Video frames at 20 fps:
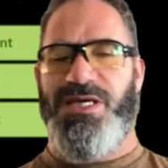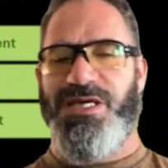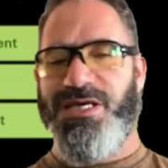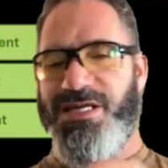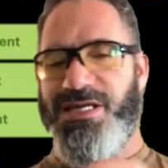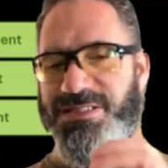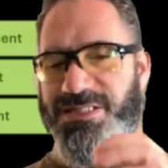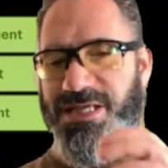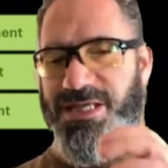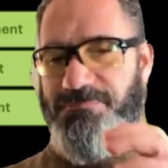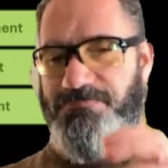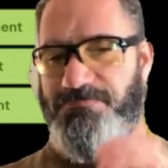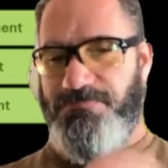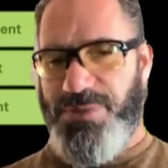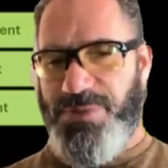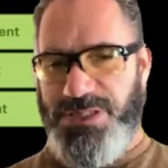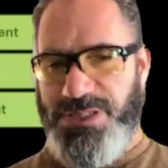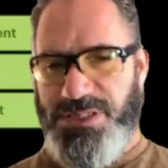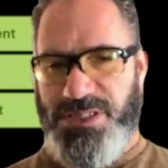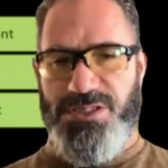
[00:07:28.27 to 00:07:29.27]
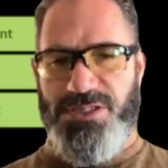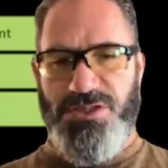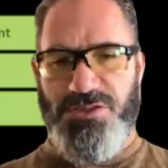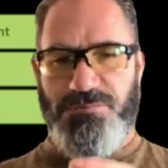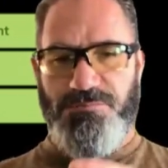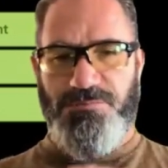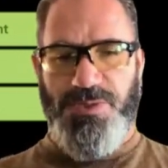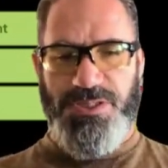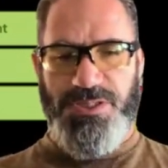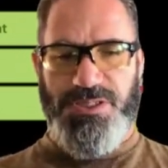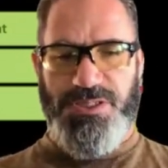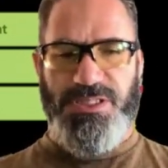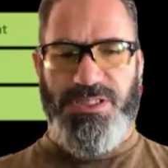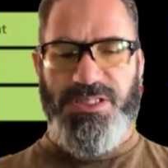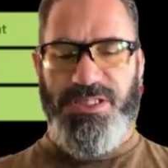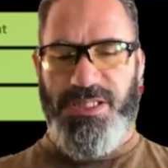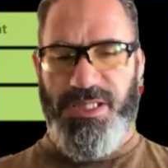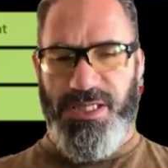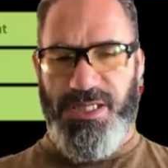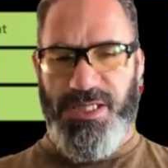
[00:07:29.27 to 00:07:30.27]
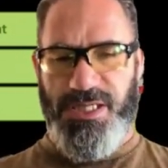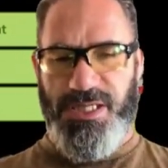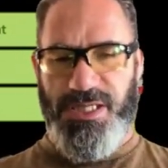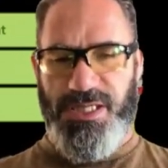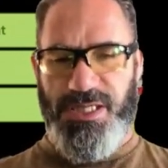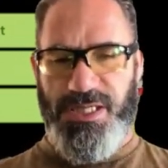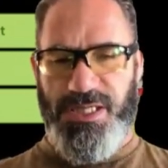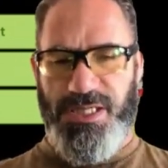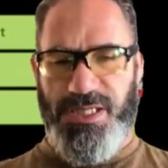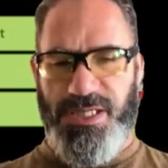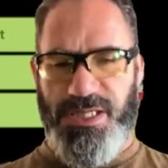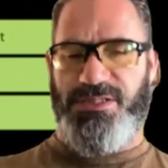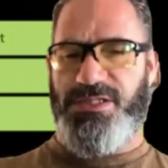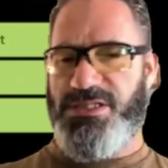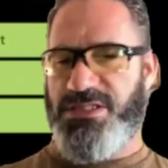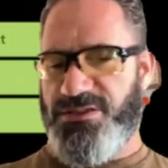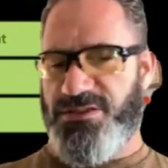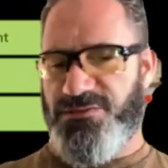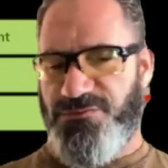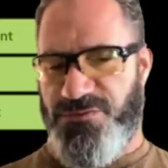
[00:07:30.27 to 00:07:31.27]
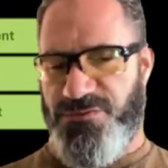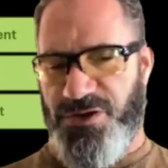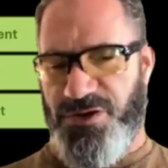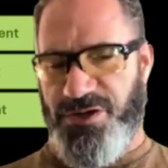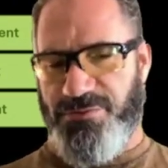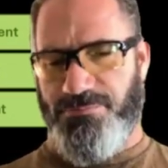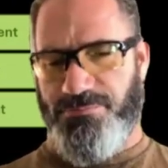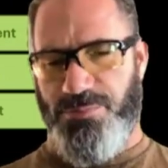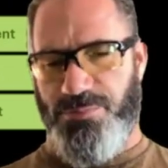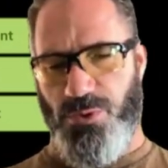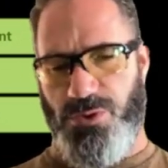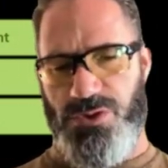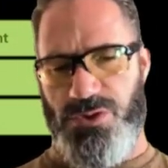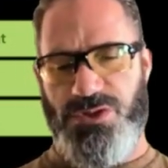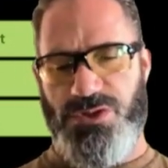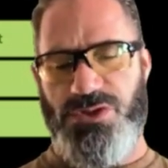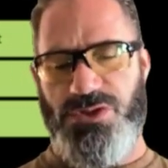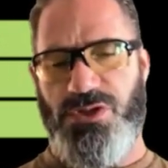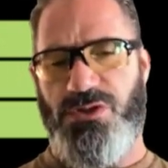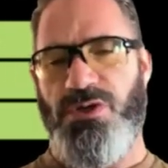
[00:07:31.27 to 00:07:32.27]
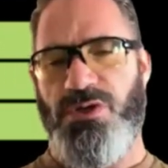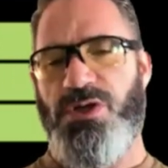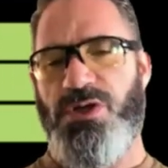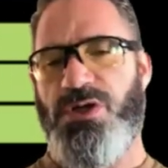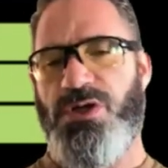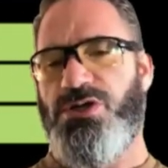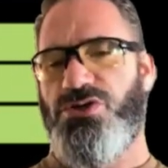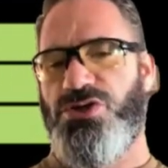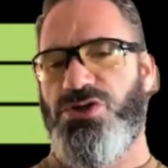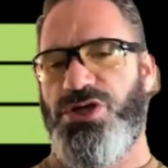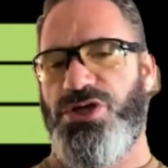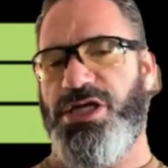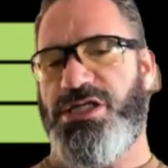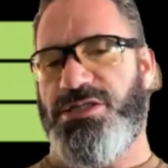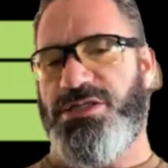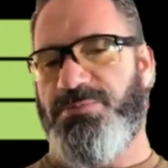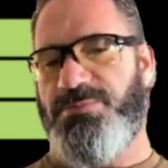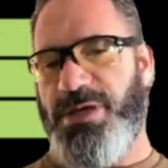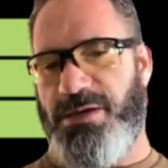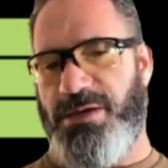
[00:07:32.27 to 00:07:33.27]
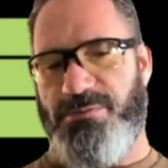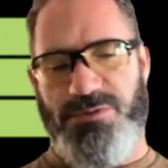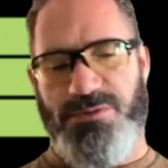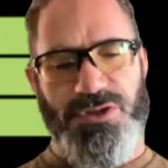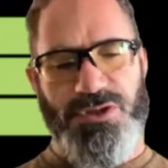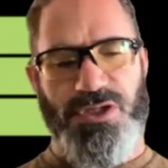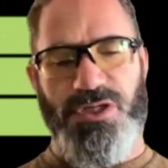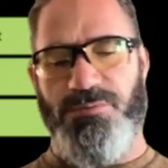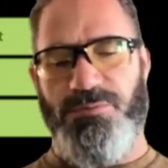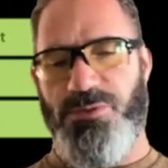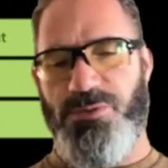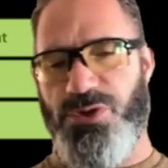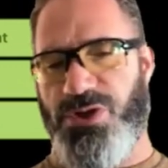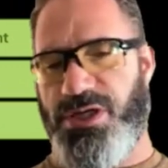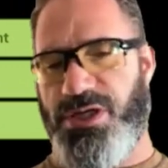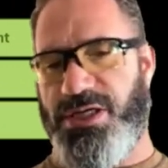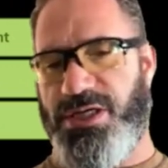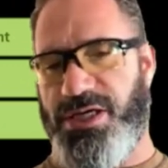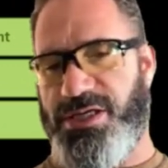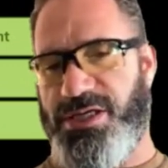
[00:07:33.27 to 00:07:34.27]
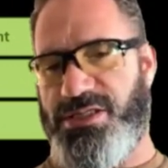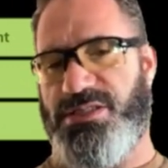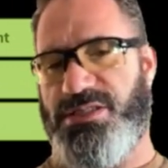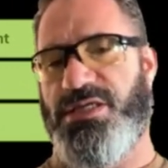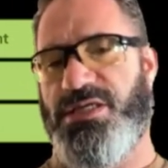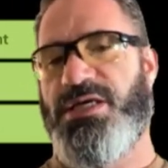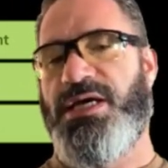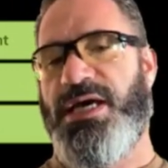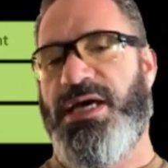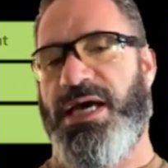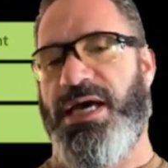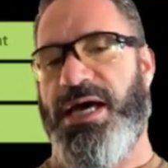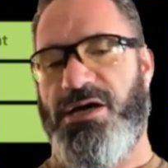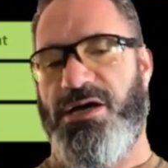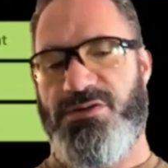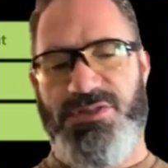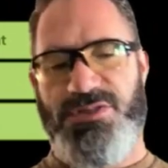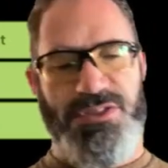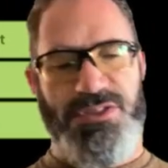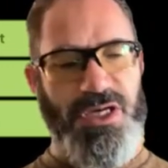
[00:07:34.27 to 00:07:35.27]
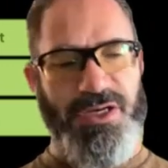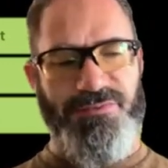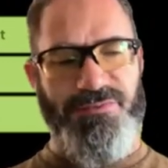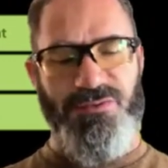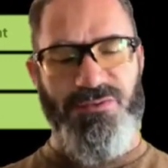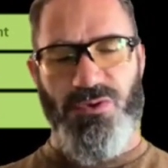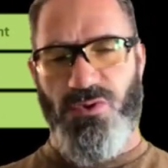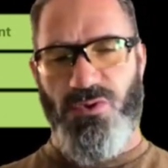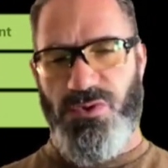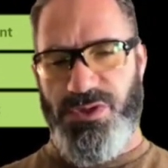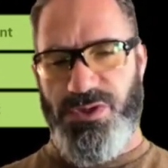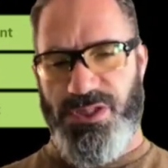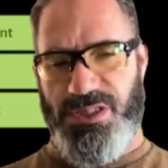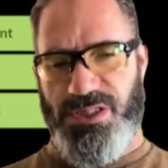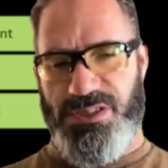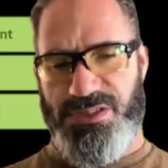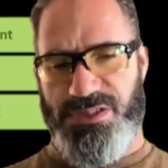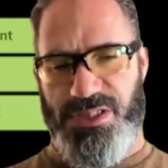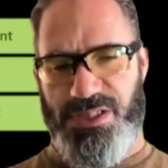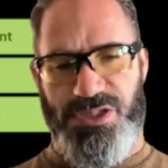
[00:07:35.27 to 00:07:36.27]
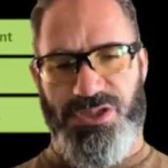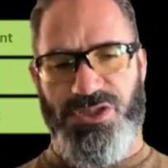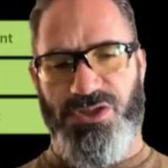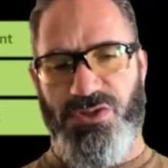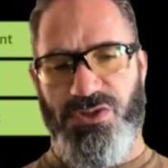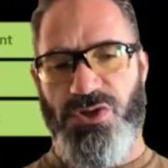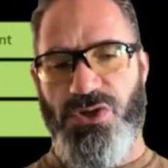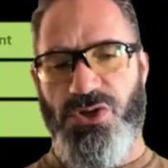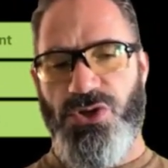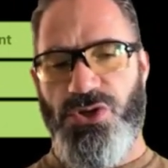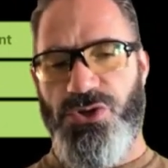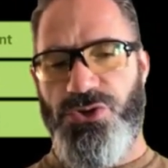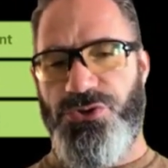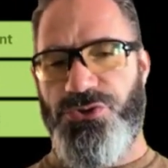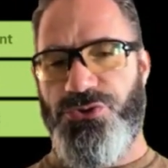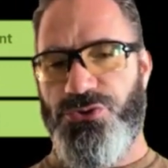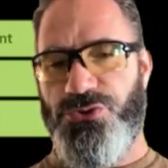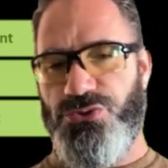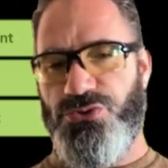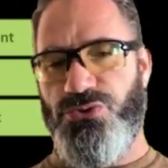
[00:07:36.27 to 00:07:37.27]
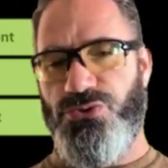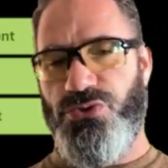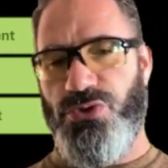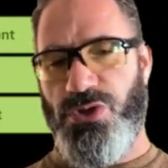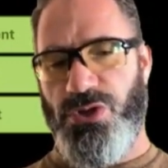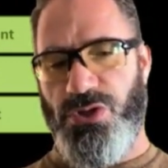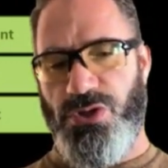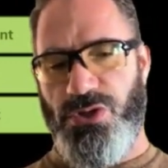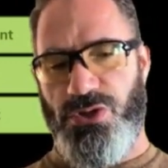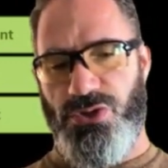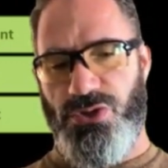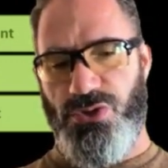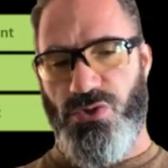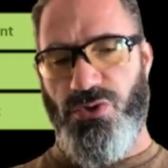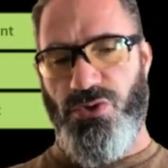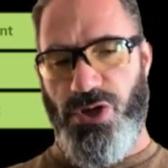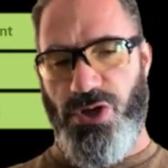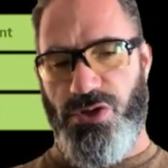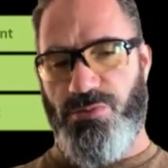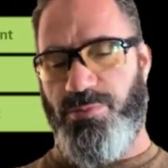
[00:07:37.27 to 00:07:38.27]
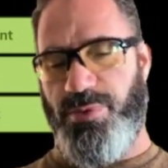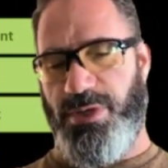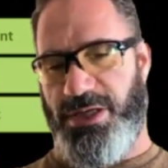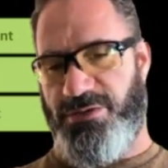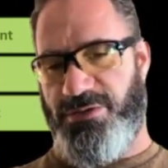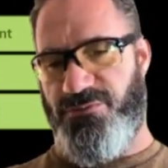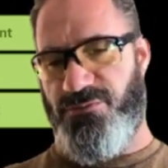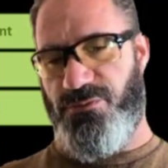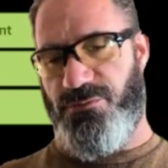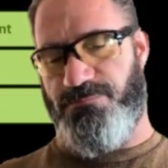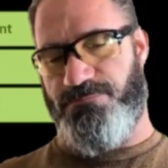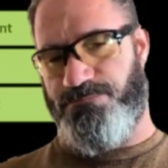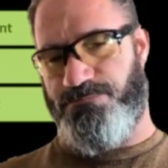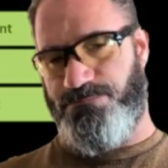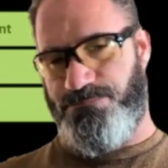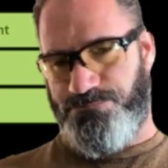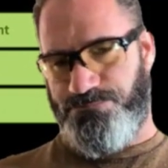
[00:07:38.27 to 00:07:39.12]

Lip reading: It is a business-to-business collaborator, and this is very important. So you need to be able to communicate outside of your organization through your own platform.